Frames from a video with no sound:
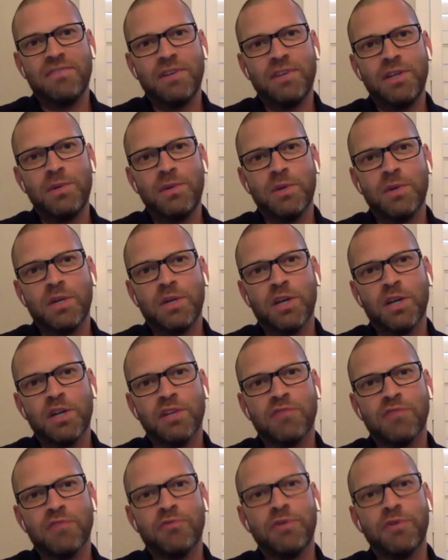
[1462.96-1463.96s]
for you are called
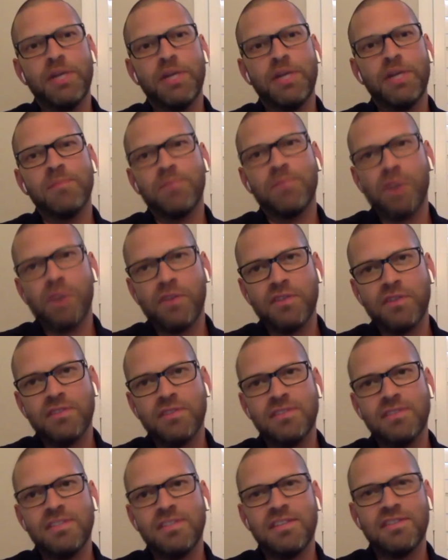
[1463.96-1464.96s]
to freedom, brothers
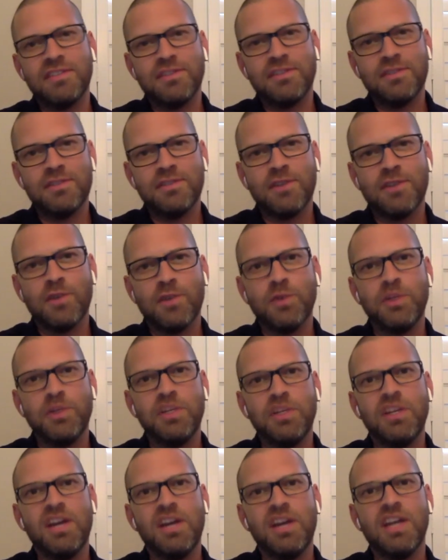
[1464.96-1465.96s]
and sisters, only
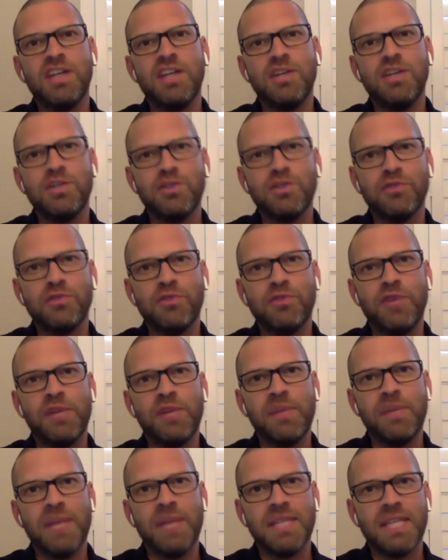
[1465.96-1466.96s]
do not use your
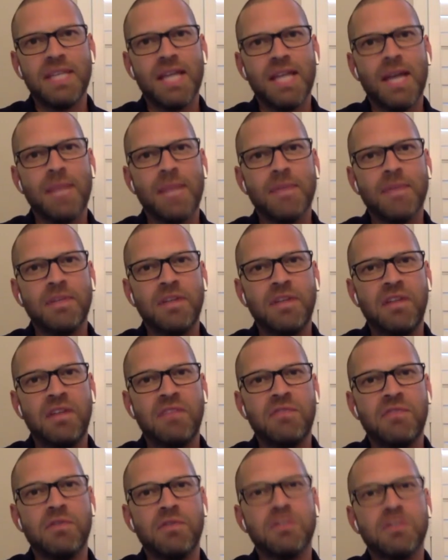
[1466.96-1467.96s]
freedom as an opportunity
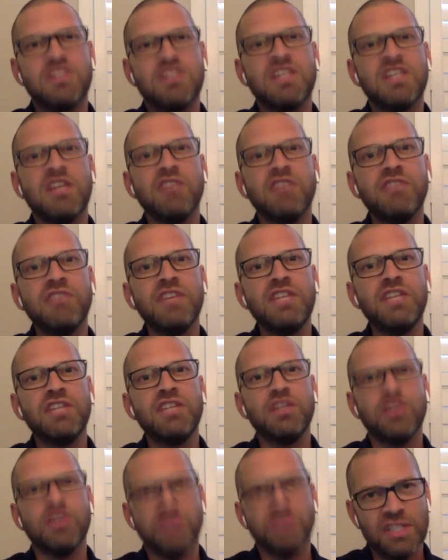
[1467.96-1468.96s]
for
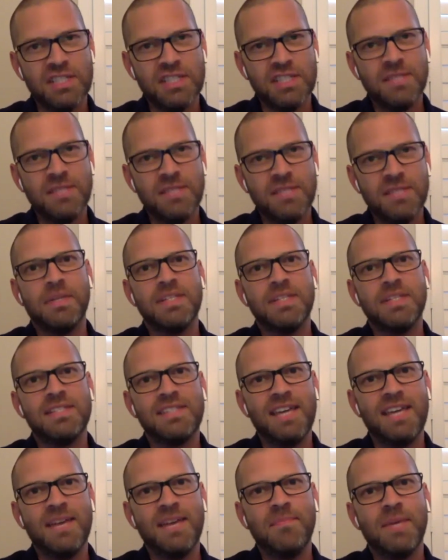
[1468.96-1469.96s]
self-indulgence, but
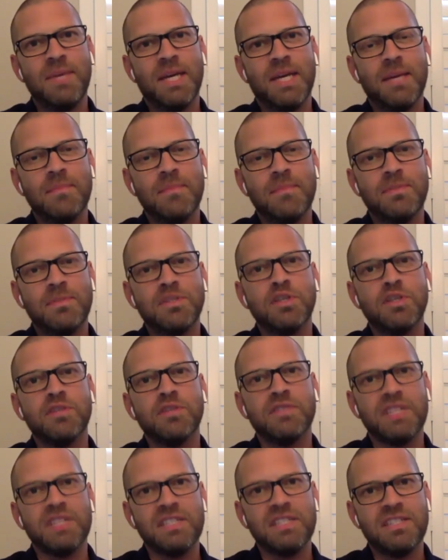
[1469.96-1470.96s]
instead become
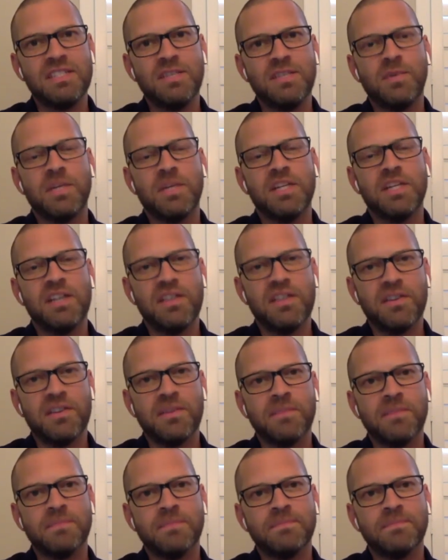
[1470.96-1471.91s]
servants to one another.